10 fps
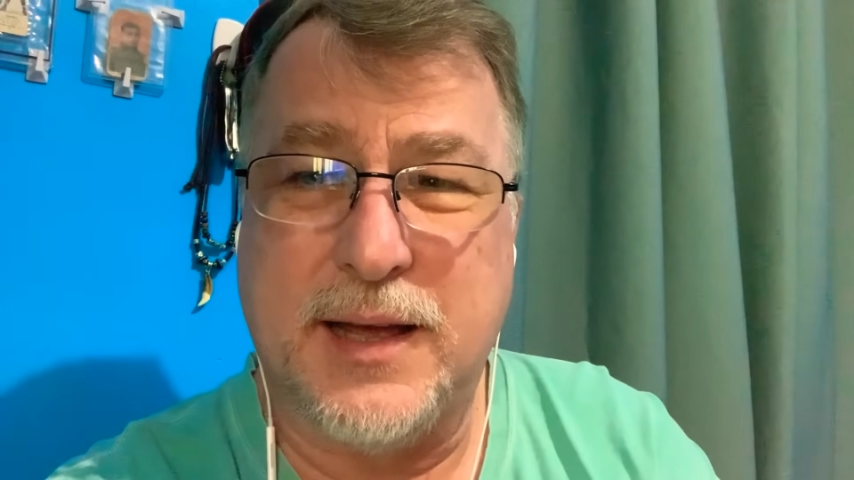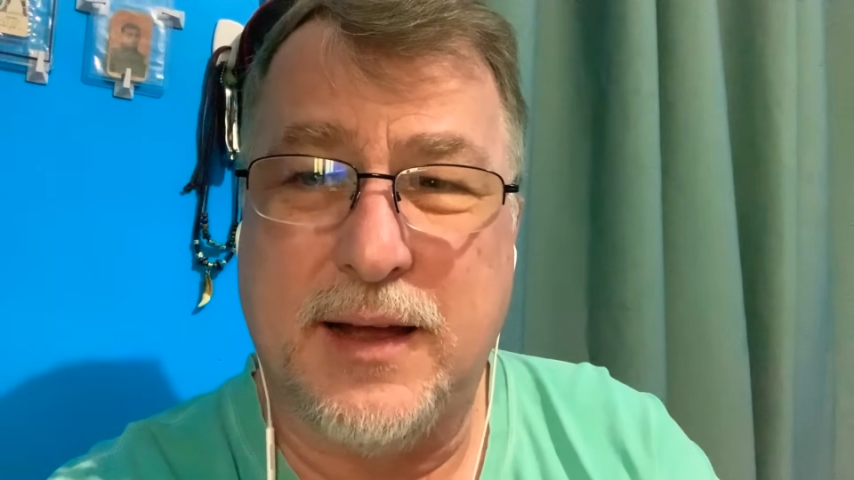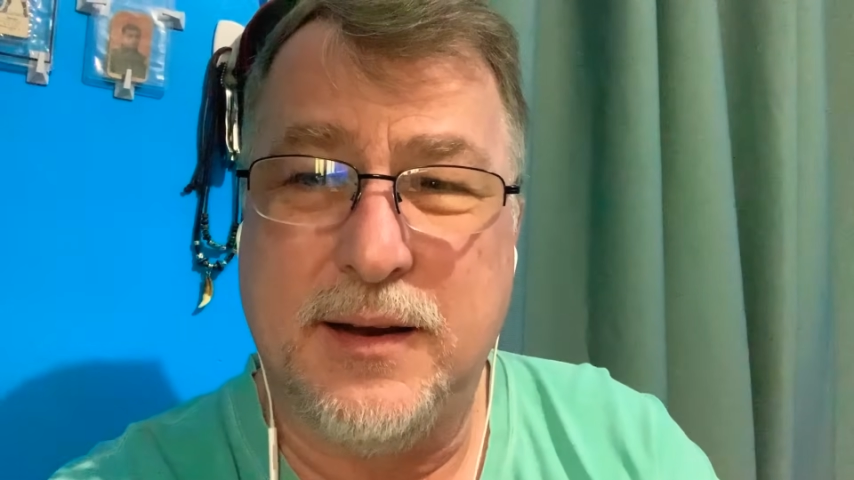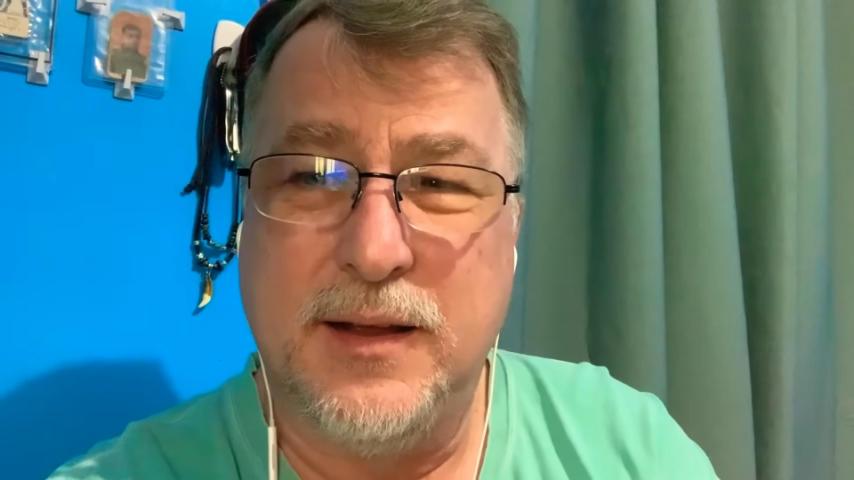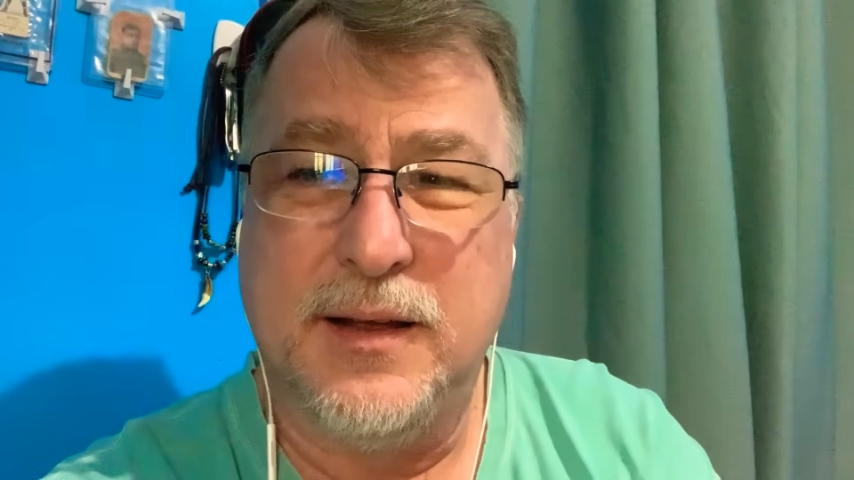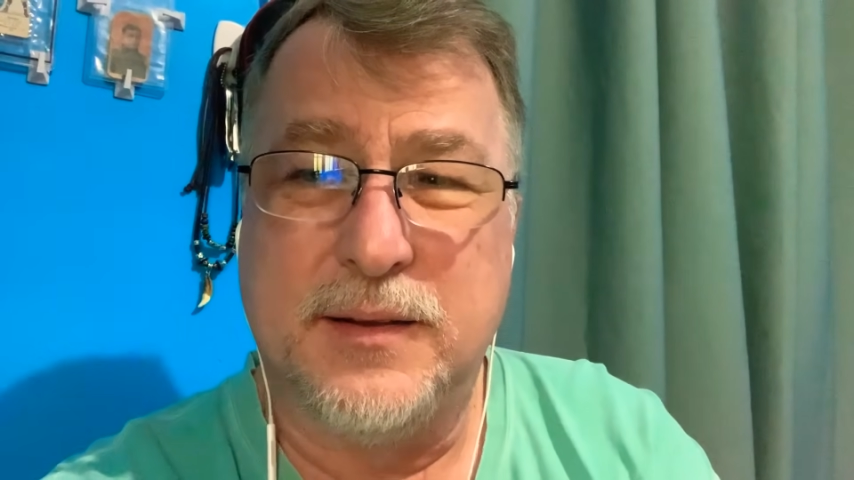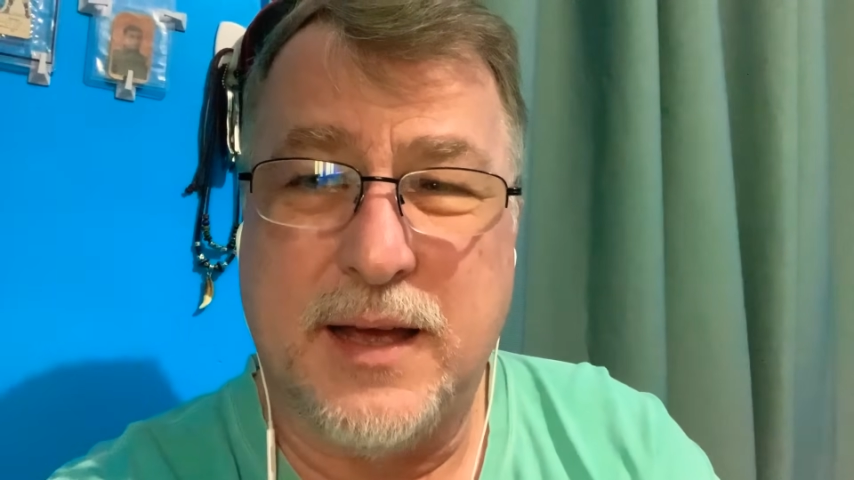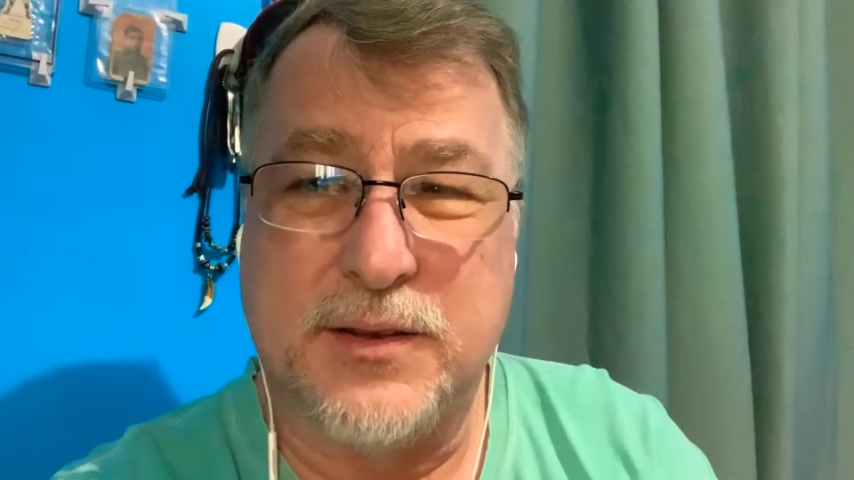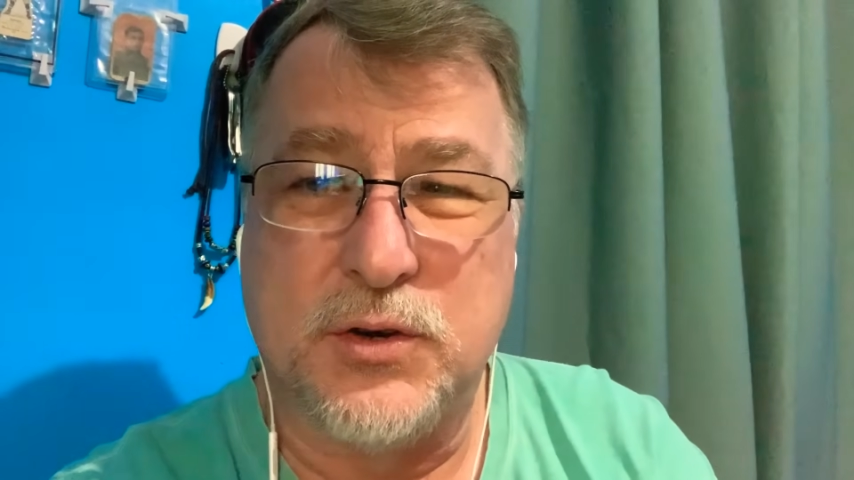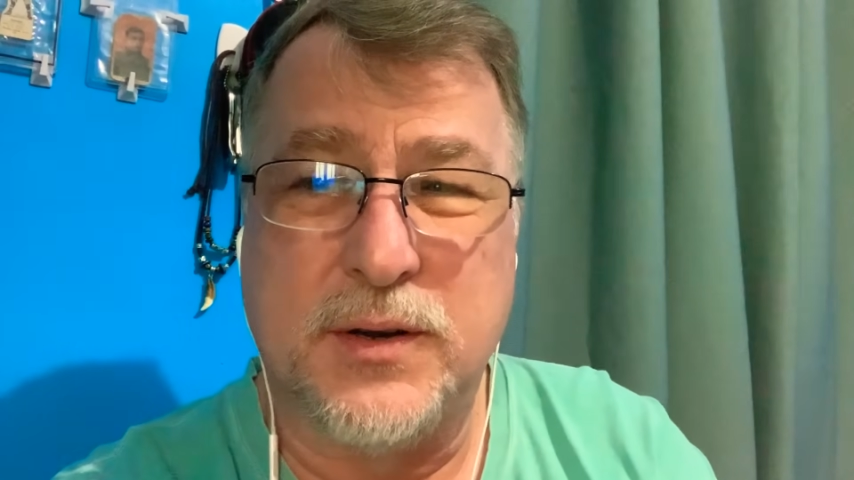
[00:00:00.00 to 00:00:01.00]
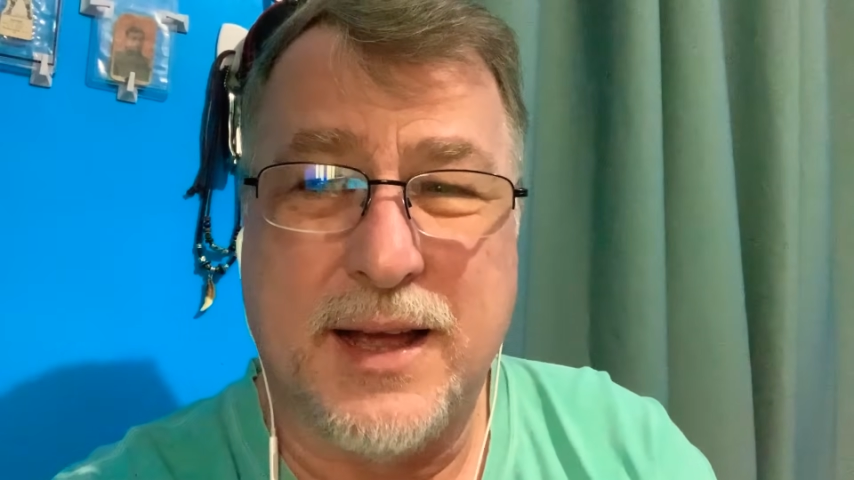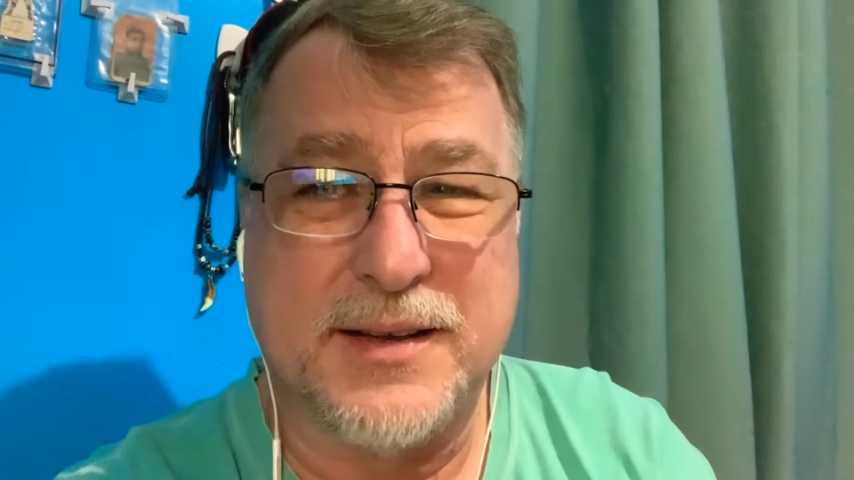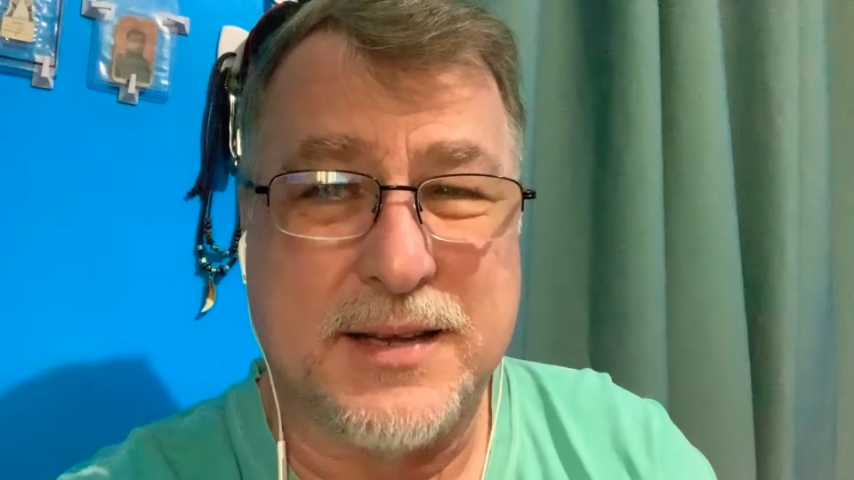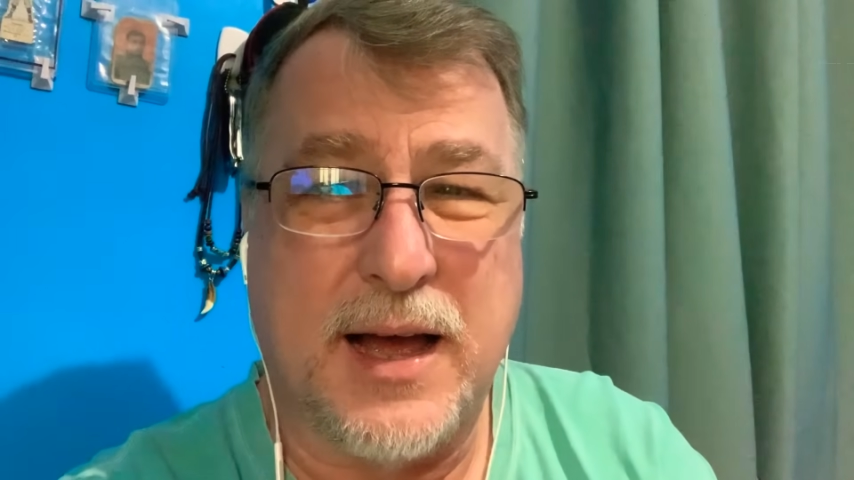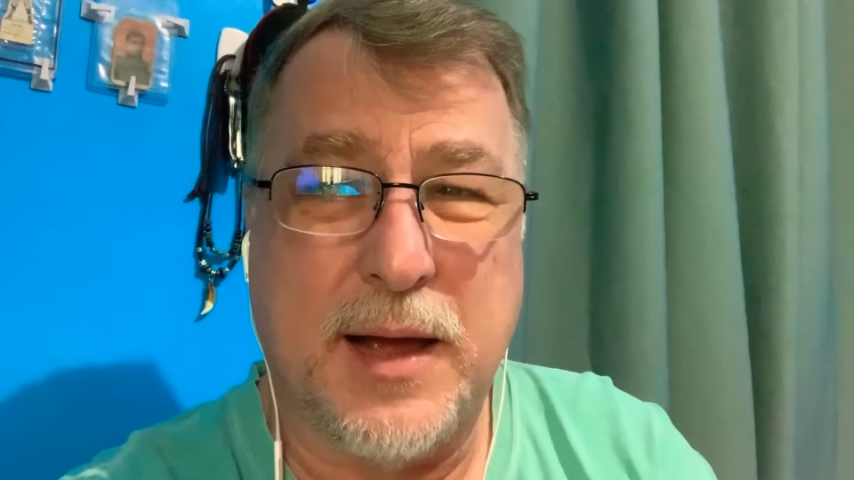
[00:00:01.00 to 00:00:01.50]
that. That during
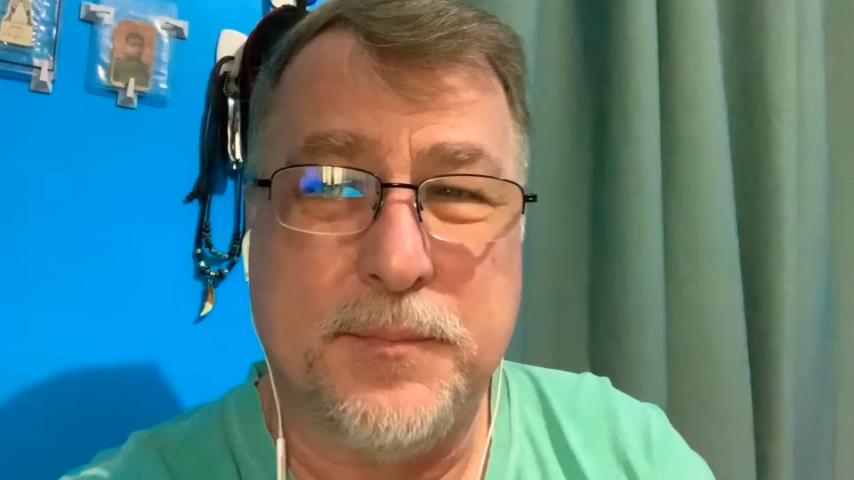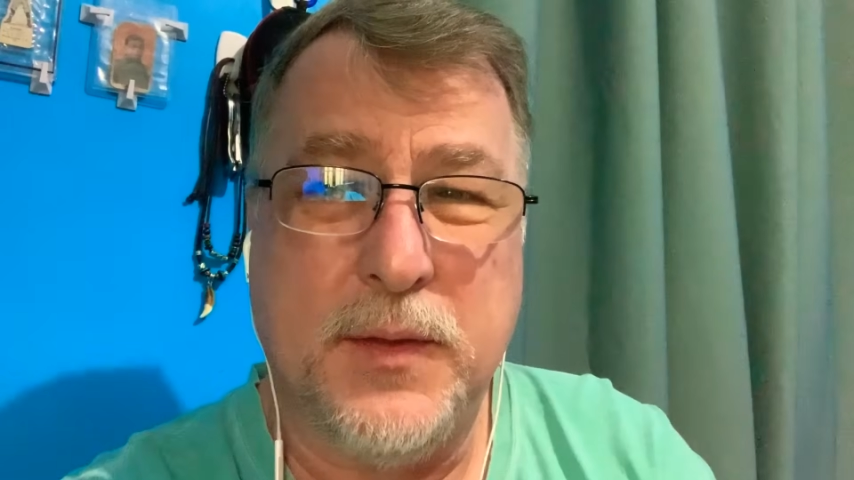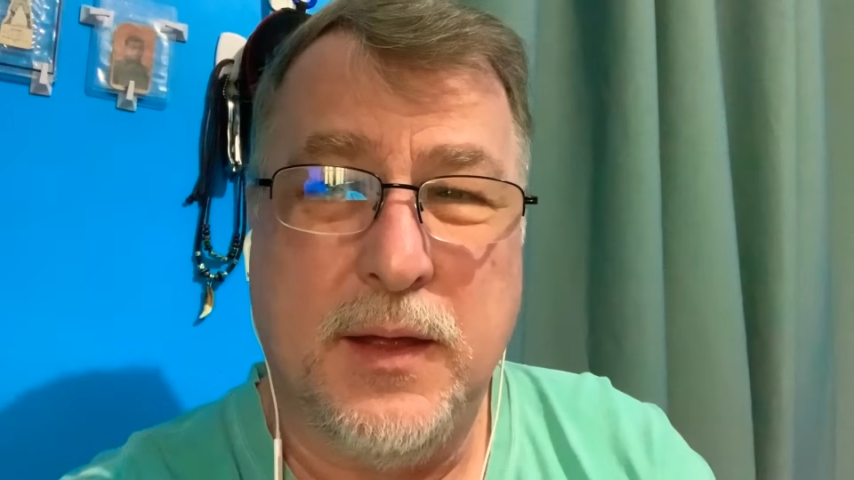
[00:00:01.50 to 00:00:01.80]
that time,